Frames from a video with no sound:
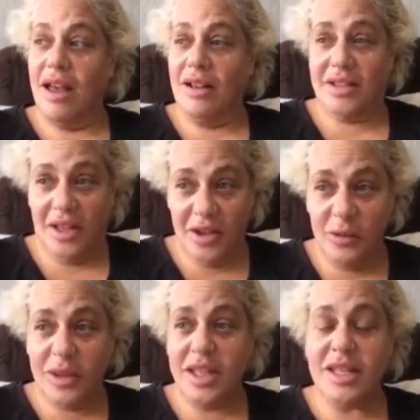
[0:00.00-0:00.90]
I'll tell
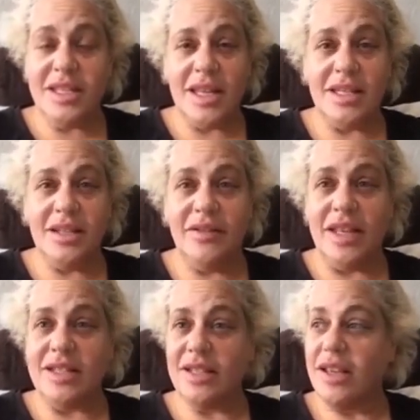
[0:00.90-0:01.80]
you what the incentive
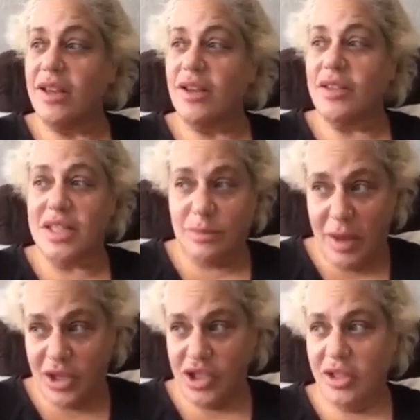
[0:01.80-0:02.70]
is, the
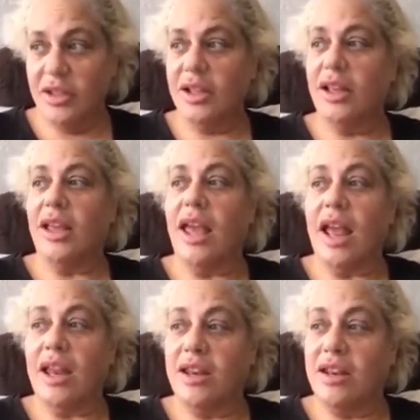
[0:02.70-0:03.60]
special,
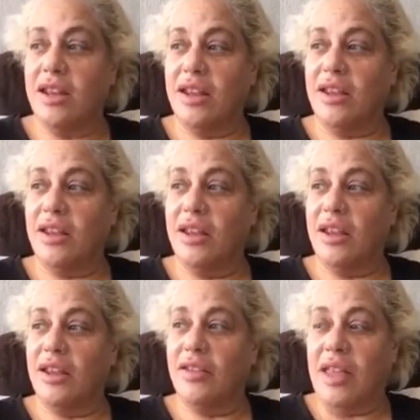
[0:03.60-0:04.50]
and
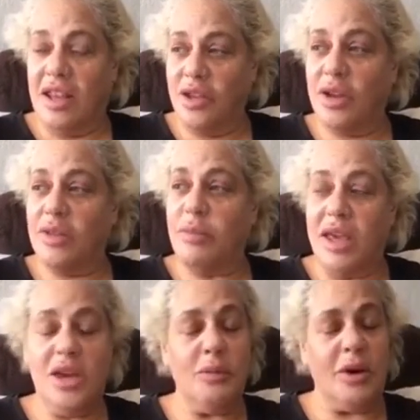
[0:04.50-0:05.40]
then you can
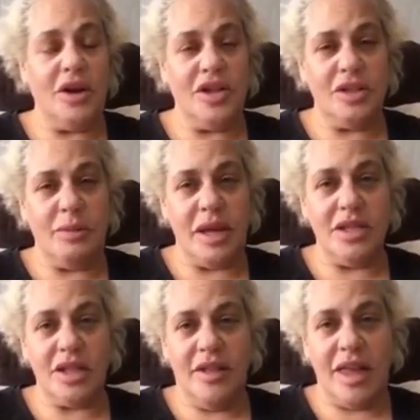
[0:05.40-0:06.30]
make your purchase
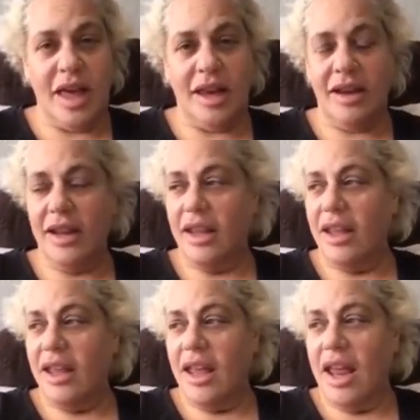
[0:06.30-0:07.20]
based on that.
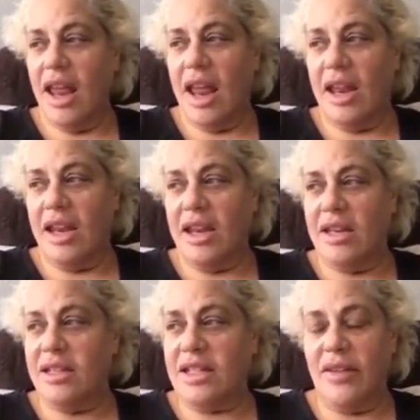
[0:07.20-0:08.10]
and
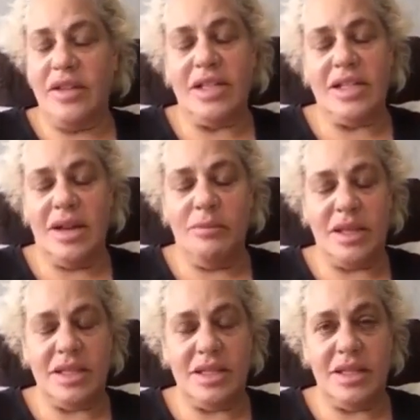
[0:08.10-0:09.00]
in 7 to 10
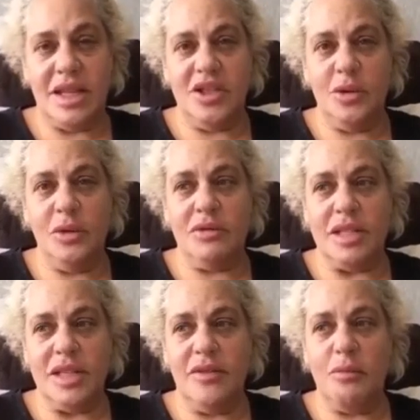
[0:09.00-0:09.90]
business days you will
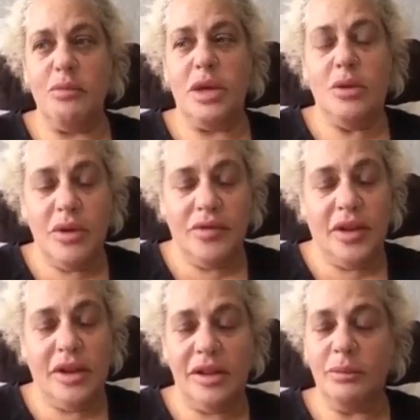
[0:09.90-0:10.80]
receive a
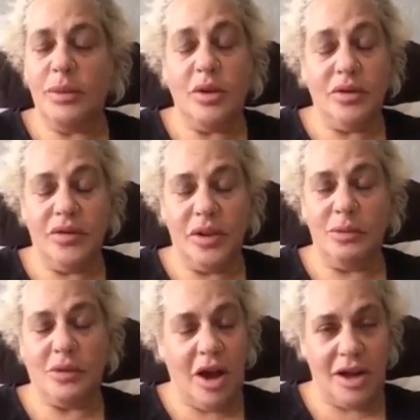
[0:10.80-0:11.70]
beautiful, beautiful
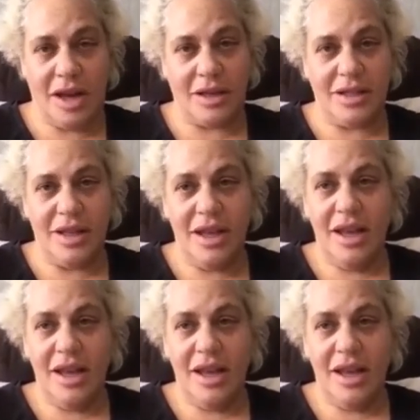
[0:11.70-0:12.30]
product.